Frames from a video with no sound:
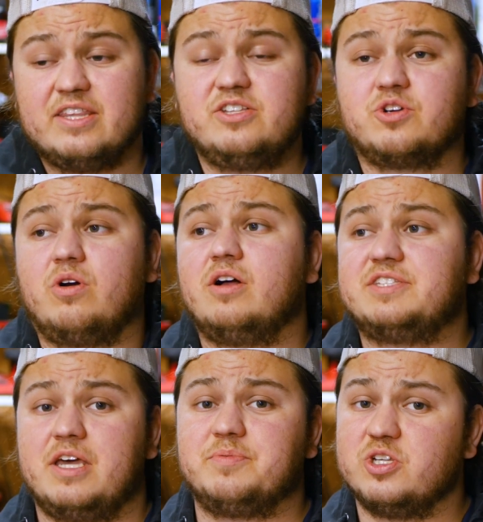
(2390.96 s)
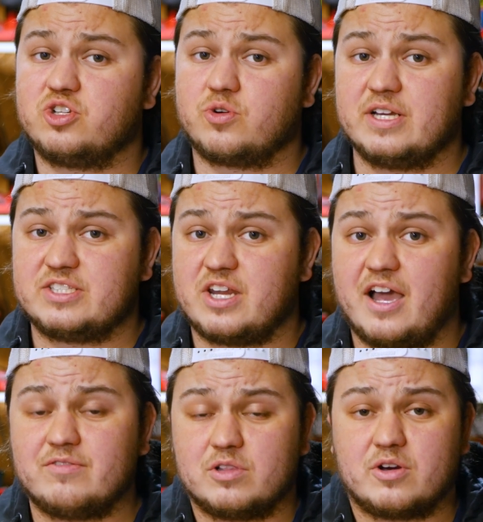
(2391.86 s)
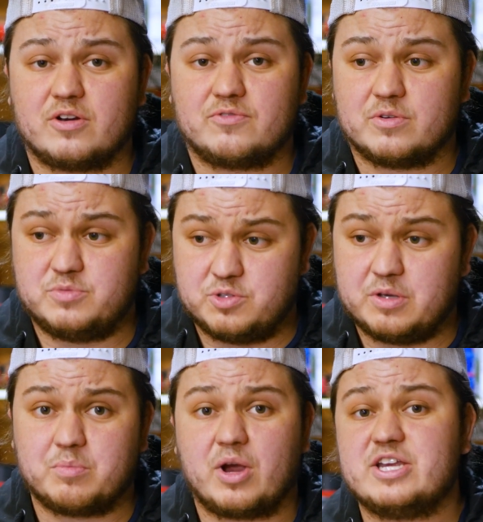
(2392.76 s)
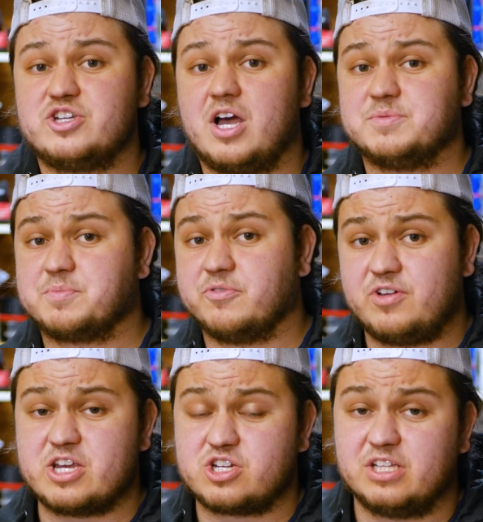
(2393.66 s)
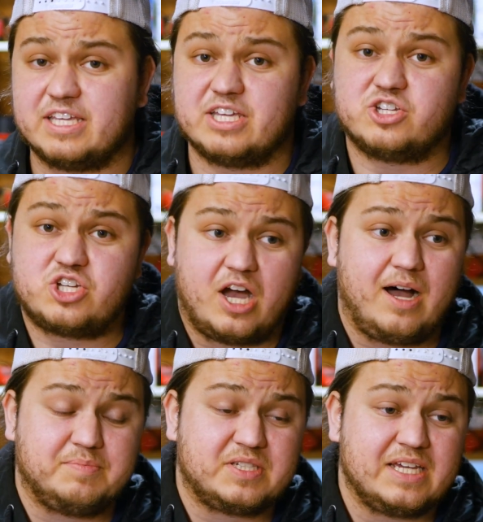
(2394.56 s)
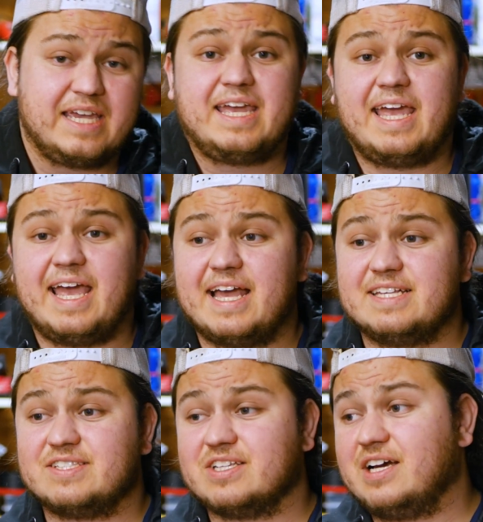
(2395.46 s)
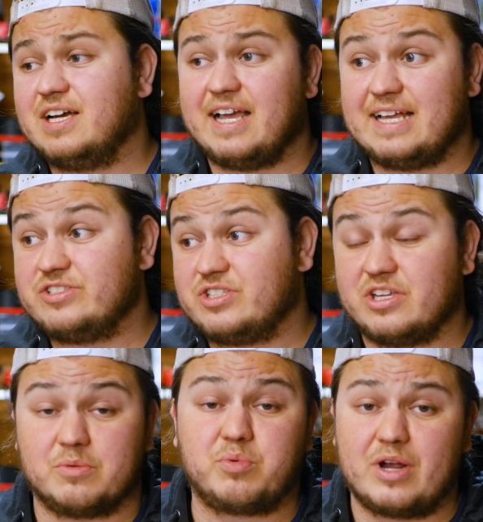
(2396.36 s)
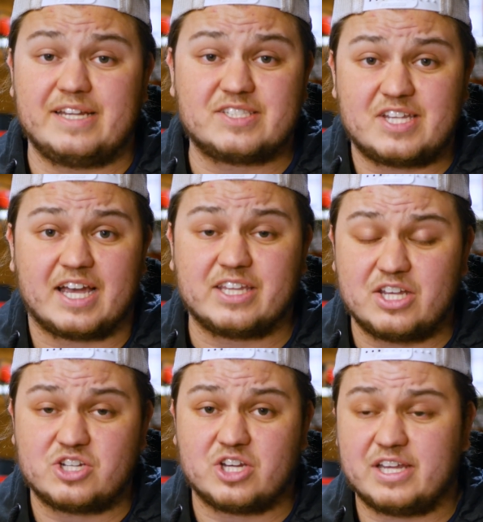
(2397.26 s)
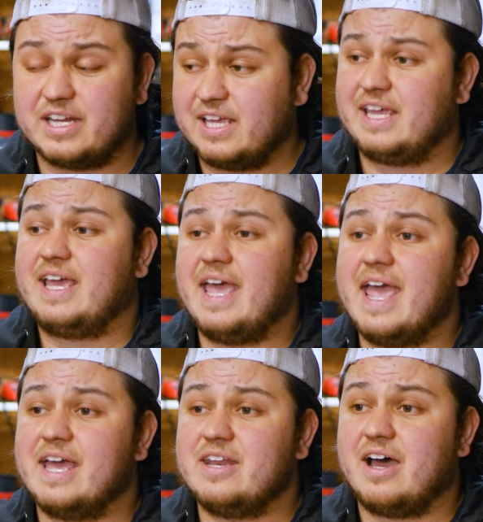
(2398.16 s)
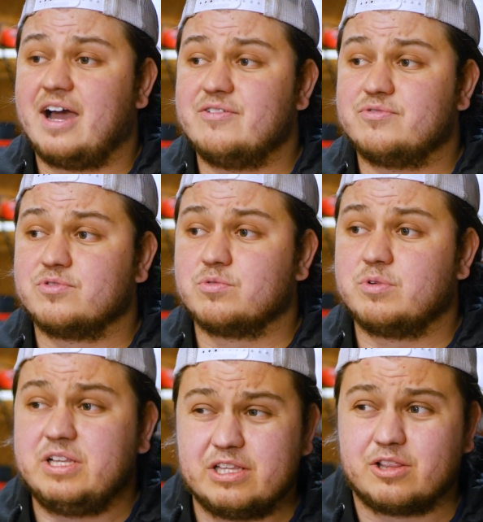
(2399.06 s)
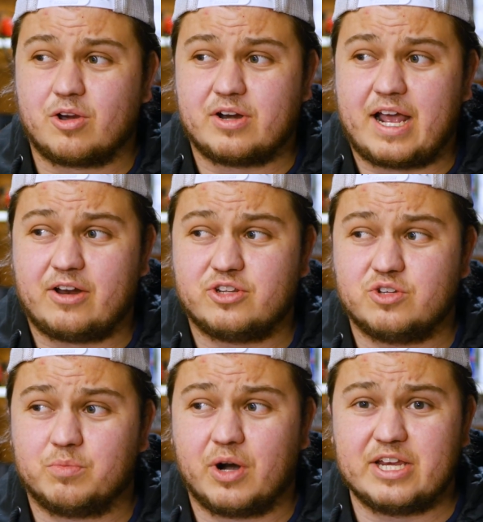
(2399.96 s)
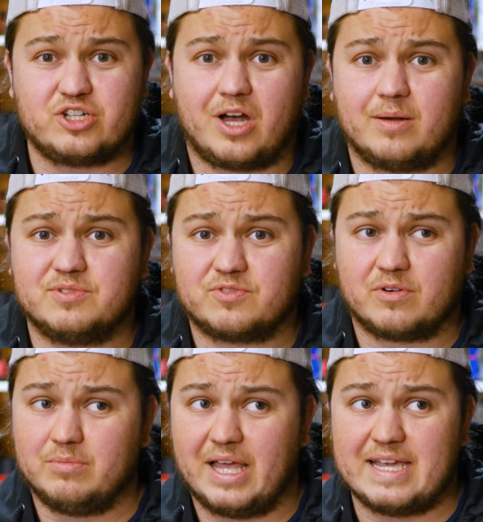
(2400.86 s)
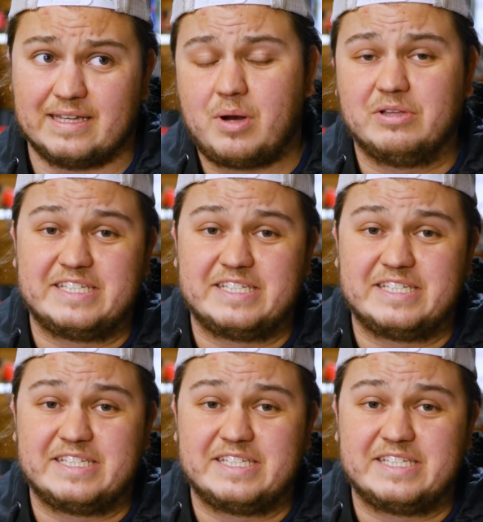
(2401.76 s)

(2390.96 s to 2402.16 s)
These are all tips and tricks that I've learned from doing brake jobs professionally at shops as an apprentice technician, and I've really learned how to do brake jobs from like probably